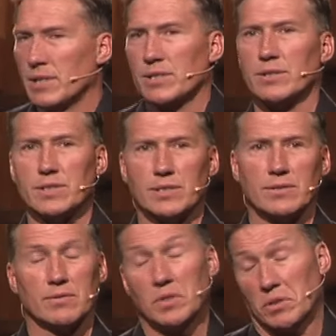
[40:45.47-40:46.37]
and they still
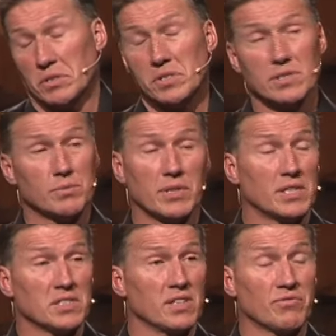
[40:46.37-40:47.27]
just, they're
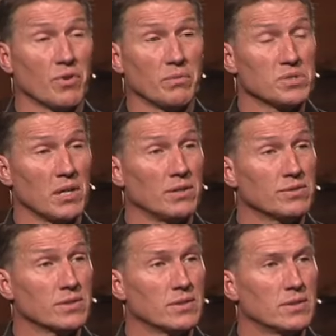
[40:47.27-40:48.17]
Christians, but they just live for
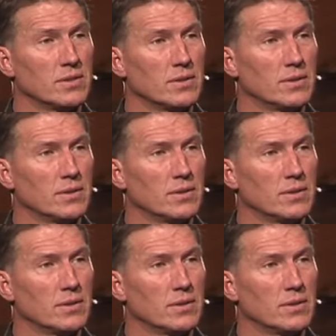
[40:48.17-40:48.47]
themselves.